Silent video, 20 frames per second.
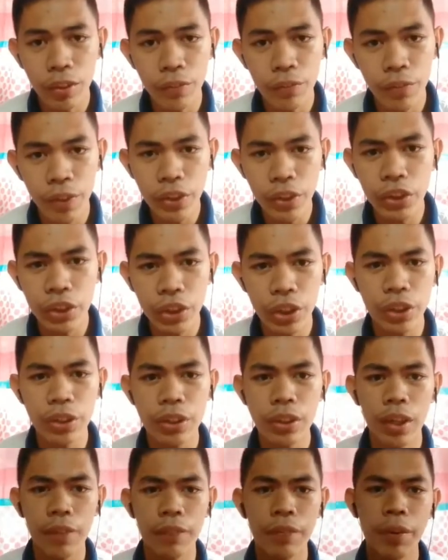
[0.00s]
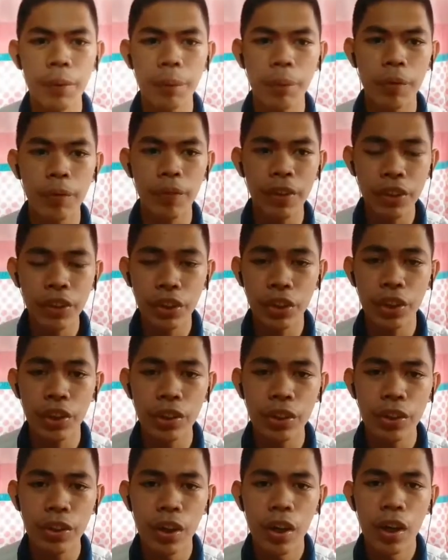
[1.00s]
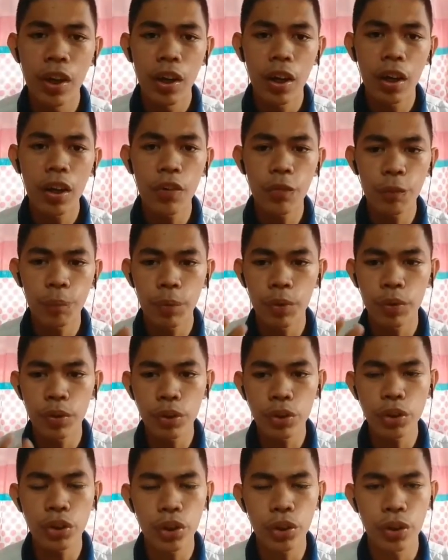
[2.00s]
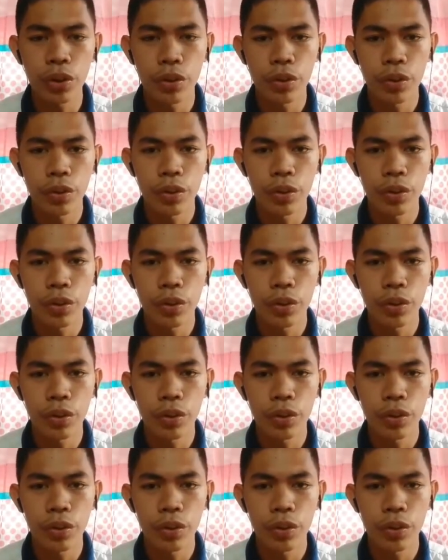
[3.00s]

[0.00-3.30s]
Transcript: convention covering prevention of pollution